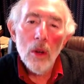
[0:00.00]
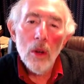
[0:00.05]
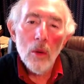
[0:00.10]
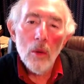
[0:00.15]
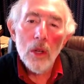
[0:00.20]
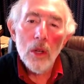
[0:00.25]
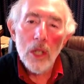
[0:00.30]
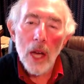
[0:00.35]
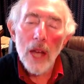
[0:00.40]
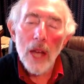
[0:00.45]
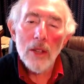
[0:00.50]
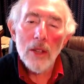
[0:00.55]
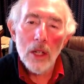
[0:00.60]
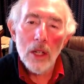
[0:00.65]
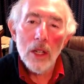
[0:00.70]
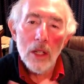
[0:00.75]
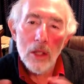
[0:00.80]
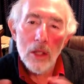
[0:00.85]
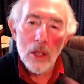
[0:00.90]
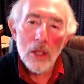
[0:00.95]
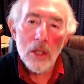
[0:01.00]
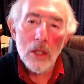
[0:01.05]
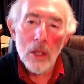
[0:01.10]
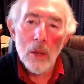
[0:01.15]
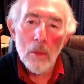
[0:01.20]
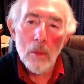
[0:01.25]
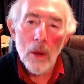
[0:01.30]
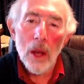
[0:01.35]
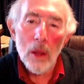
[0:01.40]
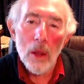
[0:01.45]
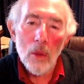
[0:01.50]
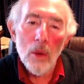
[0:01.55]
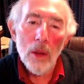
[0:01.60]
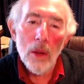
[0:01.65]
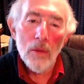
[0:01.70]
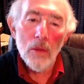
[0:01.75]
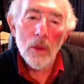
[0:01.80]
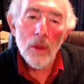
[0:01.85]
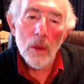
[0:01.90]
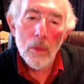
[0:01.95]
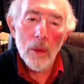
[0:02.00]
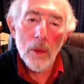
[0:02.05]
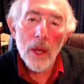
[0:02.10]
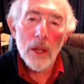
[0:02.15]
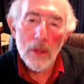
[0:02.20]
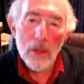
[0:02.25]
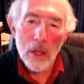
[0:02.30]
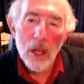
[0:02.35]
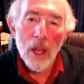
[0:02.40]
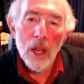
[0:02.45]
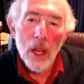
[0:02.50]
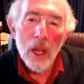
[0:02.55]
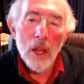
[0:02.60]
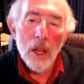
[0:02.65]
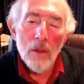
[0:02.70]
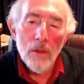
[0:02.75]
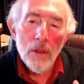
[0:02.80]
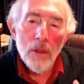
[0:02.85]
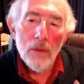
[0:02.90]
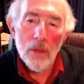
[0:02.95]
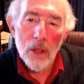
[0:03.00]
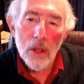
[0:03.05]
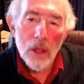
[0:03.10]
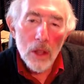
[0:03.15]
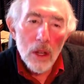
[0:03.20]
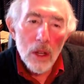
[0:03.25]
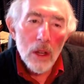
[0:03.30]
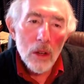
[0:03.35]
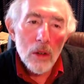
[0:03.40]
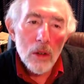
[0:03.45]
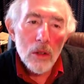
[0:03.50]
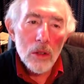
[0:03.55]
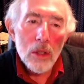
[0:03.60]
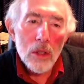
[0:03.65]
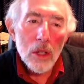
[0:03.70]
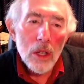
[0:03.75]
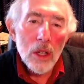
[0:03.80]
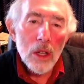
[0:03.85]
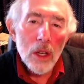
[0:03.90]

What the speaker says: which hasn't existed, by the way, for the past 50 years,